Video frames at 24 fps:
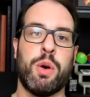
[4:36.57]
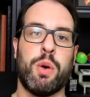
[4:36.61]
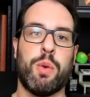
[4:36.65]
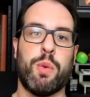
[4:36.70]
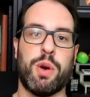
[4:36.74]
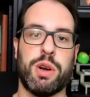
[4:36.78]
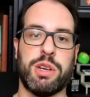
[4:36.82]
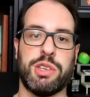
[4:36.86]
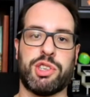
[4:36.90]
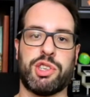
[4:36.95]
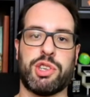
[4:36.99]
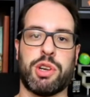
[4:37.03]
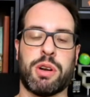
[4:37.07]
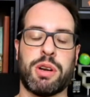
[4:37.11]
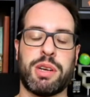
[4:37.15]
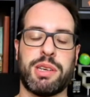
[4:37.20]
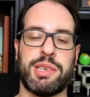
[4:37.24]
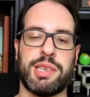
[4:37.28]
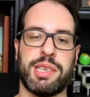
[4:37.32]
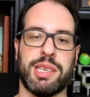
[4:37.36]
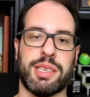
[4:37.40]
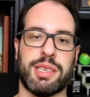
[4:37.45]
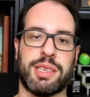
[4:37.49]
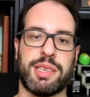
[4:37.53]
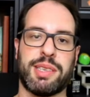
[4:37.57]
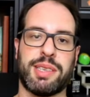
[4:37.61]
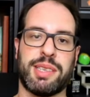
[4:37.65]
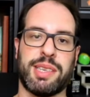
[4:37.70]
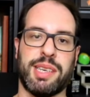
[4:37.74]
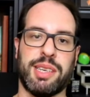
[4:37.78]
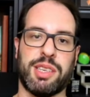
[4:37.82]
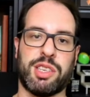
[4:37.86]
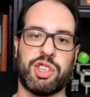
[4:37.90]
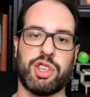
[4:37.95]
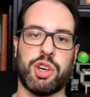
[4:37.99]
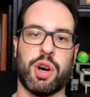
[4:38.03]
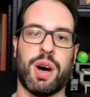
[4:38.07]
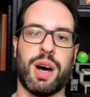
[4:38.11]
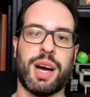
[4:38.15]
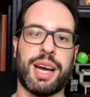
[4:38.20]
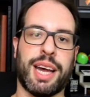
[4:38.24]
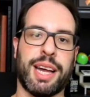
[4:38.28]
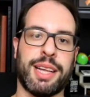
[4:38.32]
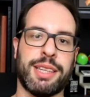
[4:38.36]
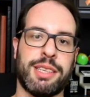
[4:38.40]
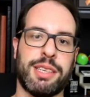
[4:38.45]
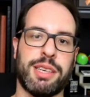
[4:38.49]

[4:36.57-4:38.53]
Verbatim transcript: where Zerxus is talking